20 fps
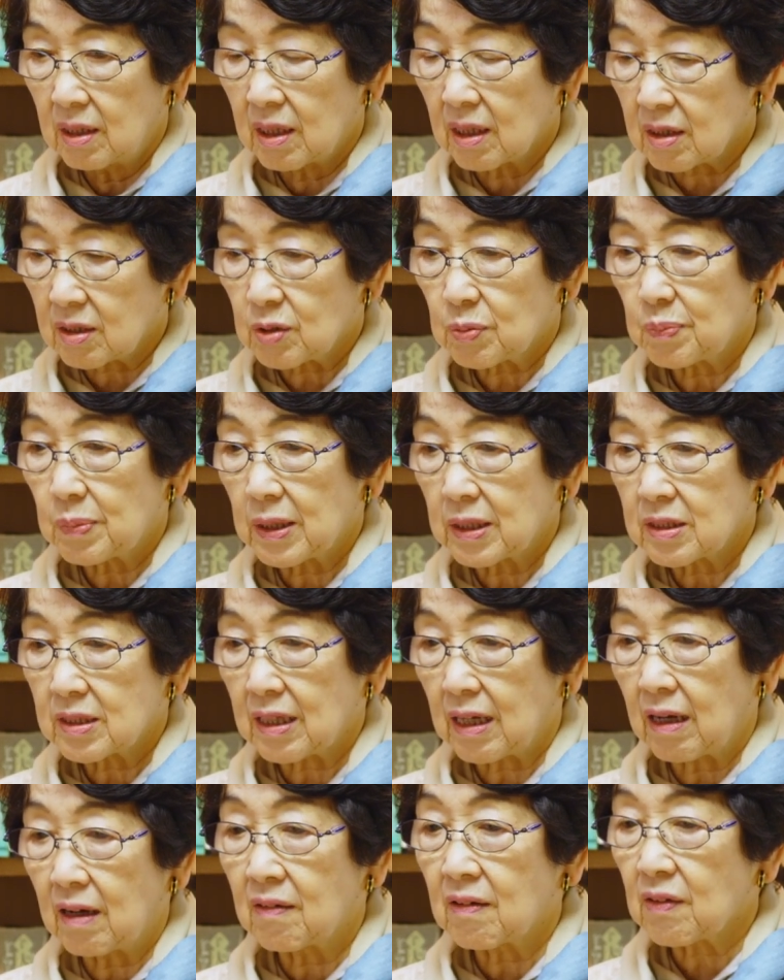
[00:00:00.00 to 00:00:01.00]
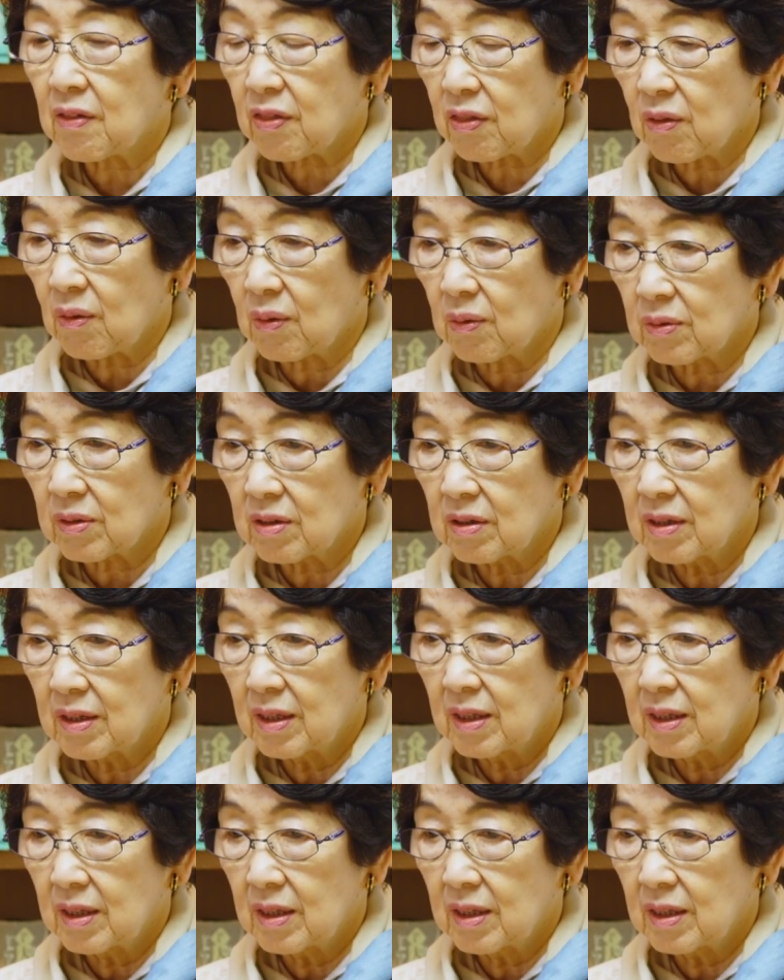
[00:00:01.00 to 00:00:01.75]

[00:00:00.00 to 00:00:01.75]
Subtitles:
express our thought.